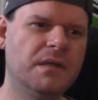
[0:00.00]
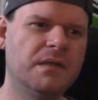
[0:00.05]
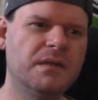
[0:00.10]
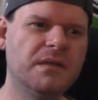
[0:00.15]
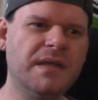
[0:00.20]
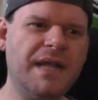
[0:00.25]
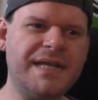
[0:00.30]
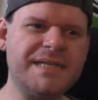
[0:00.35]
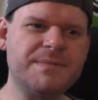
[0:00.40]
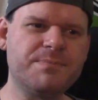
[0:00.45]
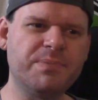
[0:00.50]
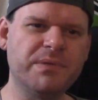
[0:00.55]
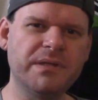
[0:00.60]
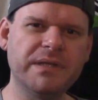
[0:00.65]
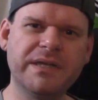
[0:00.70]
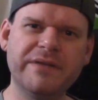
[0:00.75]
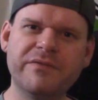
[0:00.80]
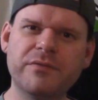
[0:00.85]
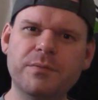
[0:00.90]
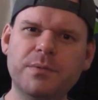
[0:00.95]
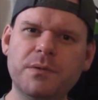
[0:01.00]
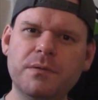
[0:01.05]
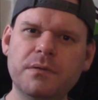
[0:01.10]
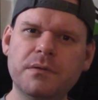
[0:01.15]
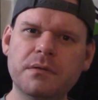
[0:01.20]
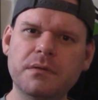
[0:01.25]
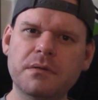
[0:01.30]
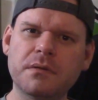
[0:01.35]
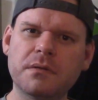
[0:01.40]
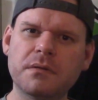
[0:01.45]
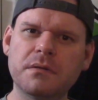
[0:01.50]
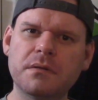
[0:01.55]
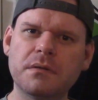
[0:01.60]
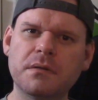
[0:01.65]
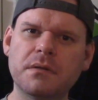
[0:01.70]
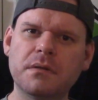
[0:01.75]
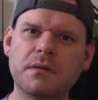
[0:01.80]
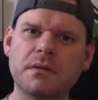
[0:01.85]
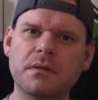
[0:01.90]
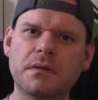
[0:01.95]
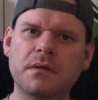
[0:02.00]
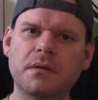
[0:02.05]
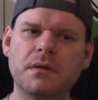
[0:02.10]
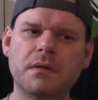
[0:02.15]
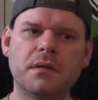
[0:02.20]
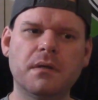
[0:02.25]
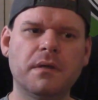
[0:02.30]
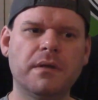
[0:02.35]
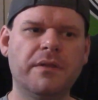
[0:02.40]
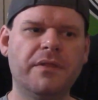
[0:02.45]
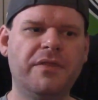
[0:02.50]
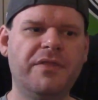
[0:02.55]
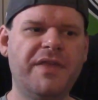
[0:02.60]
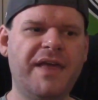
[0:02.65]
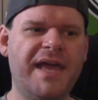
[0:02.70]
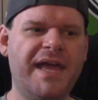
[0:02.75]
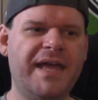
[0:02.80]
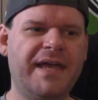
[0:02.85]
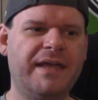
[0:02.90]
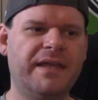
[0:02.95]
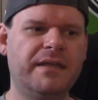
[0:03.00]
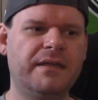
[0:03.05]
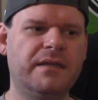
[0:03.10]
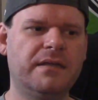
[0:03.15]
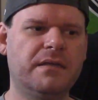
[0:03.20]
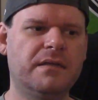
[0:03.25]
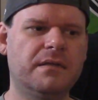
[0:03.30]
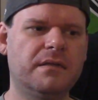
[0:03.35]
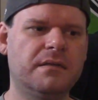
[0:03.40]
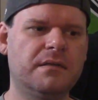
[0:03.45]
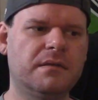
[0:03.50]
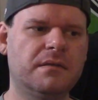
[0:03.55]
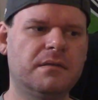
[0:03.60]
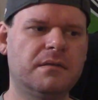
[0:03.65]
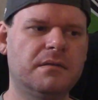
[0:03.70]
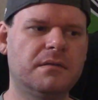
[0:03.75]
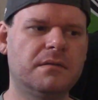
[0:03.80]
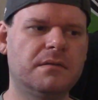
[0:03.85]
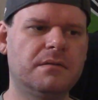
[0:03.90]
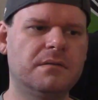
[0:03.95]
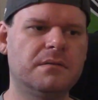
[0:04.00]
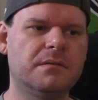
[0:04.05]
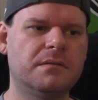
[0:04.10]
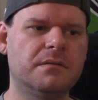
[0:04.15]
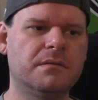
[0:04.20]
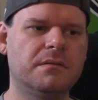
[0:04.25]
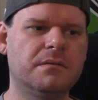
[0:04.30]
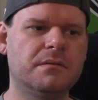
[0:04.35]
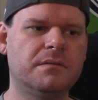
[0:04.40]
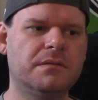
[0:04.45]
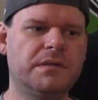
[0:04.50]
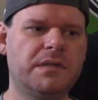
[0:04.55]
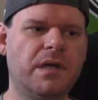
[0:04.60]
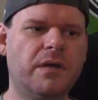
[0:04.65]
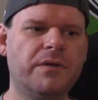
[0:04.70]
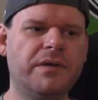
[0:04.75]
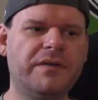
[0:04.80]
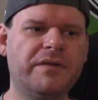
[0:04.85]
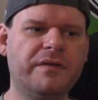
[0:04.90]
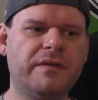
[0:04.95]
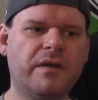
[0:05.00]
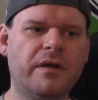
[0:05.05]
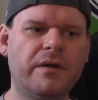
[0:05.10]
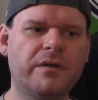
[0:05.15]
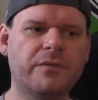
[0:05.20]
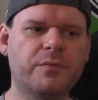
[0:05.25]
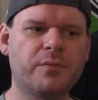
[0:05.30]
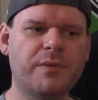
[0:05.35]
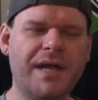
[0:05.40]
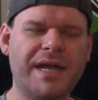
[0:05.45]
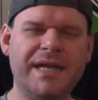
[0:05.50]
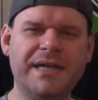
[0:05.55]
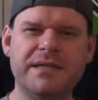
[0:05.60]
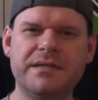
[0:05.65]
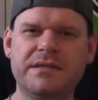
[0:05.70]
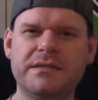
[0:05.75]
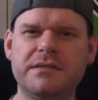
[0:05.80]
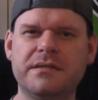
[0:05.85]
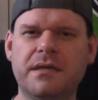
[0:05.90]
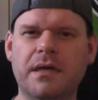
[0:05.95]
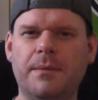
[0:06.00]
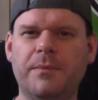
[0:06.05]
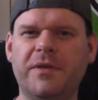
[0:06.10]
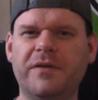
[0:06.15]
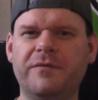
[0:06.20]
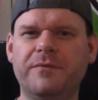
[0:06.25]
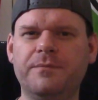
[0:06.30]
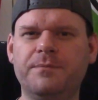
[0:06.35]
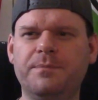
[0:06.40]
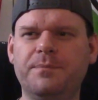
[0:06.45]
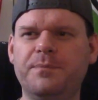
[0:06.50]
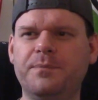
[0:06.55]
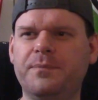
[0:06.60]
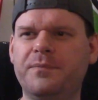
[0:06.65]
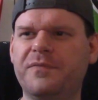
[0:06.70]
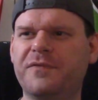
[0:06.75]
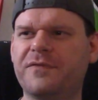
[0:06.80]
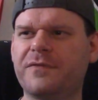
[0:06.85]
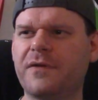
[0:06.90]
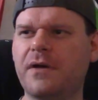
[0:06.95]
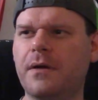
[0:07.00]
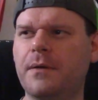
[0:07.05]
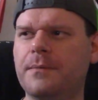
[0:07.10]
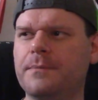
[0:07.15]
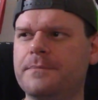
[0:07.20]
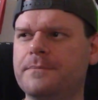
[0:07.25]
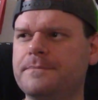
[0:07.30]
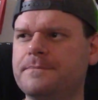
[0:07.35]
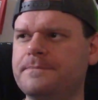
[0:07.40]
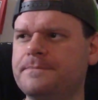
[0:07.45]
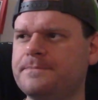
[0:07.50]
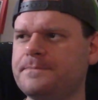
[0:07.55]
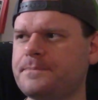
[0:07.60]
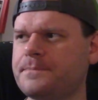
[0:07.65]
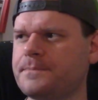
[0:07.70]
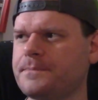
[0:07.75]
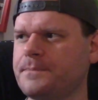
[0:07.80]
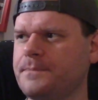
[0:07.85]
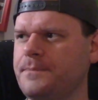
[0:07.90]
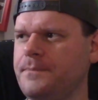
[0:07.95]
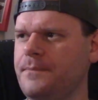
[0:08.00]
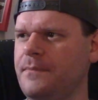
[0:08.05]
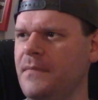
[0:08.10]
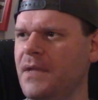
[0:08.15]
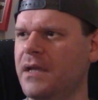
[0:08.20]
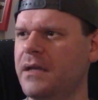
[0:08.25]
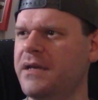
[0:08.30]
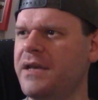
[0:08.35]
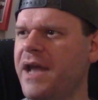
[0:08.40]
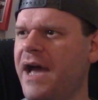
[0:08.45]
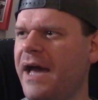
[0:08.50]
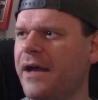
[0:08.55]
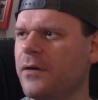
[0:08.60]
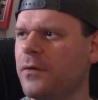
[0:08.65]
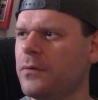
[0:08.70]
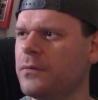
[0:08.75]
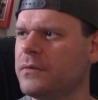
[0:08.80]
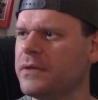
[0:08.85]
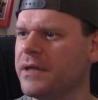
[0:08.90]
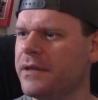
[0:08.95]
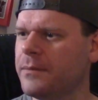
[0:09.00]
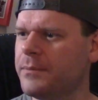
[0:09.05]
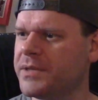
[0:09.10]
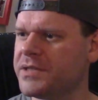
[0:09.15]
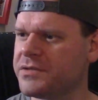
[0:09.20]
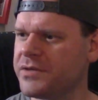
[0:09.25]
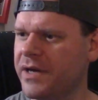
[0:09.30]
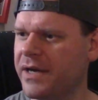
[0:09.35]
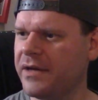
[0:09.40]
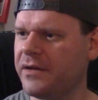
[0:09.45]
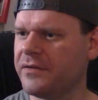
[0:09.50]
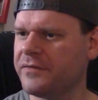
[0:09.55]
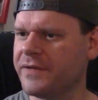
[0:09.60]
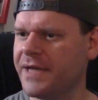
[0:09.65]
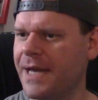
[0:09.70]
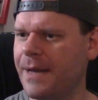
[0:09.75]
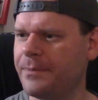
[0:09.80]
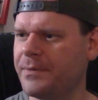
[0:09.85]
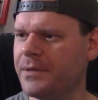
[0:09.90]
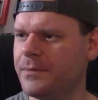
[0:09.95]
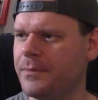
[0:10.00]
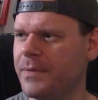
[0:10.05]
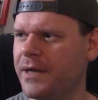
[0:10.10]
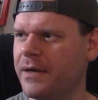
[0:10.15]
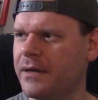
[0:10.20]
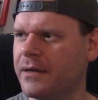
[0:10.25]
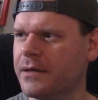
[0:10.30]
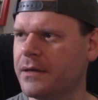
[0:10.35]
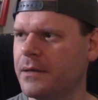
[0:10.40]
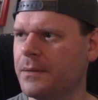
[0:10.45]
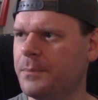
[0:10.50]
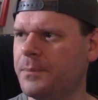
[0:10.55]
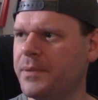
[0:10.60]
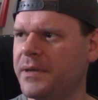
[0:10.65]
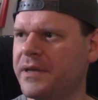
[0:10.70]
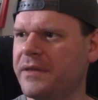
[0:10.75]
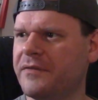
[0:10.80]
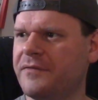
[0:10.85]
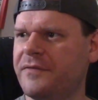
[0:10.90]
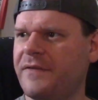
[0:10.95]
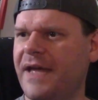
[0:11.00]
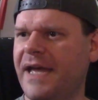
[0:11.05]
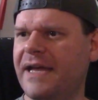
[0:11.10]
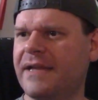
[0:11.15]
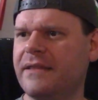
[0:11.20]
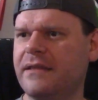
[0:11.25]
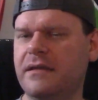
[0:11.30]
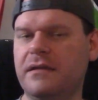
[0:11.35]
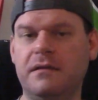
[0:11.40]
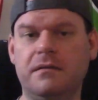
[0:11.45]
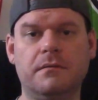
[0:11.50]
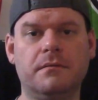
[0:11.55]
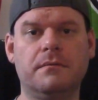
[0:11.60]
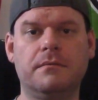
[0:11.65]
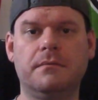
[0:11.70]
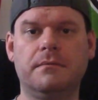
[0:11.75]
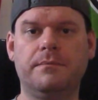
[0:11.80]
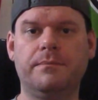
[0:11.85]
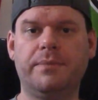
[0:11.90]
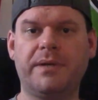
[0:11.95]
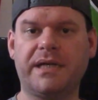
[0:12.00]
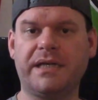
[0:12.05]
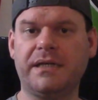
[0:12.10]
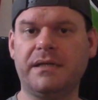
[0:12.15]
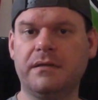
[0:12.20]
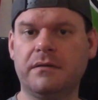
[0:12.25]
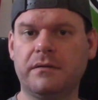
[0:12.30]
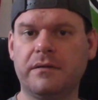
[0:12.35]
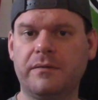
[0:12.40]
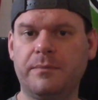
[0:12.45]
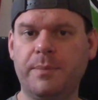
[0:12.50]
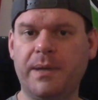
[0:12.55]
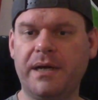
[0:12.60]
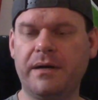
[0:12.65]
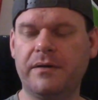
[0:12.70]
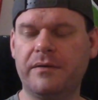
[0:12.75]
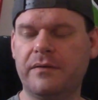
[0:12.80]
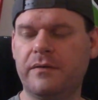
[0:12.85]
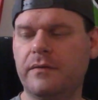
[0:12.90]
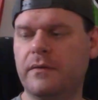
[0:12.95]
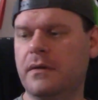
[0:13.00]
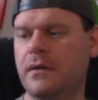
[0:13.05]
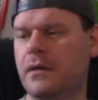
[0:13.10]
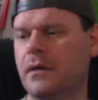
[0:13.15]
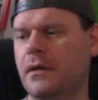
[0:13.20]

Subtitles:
less believable that Tony Stark's rage is coming from not only the betrayal of Captain America, but the fact that Bucky killed his parents.